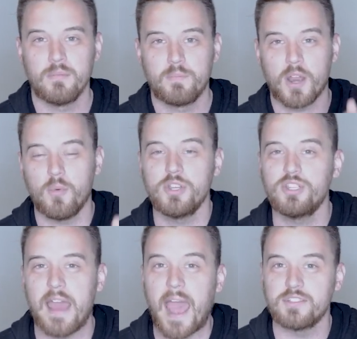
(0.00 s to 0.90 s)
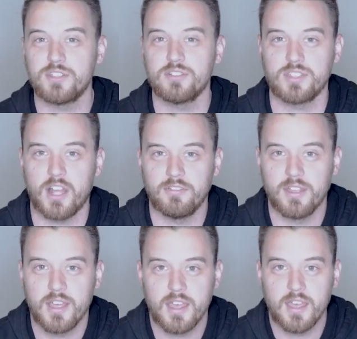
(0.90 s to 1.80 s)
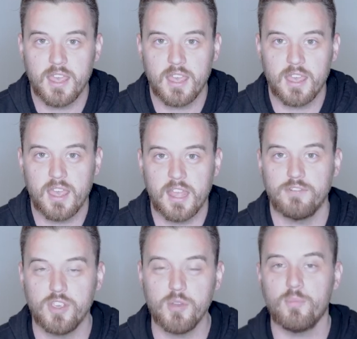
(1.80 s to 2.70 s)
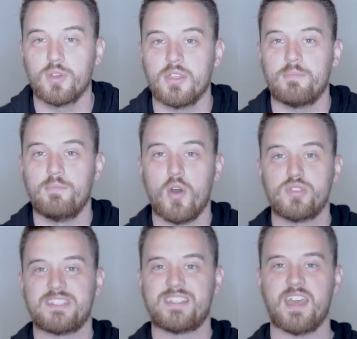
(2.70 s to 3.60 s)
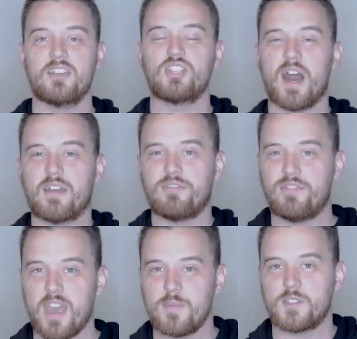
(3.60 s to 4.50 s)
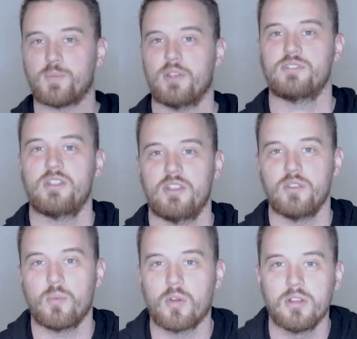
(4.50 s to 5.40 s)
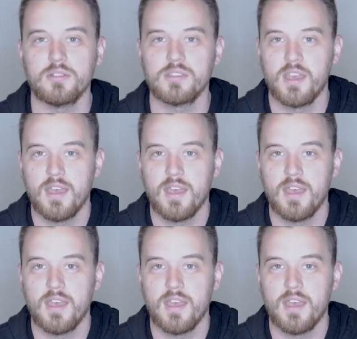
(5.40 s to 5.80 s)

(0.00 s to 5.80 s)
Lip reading: But I want you to ask yourself, if you were the most TikTok famous person in the world,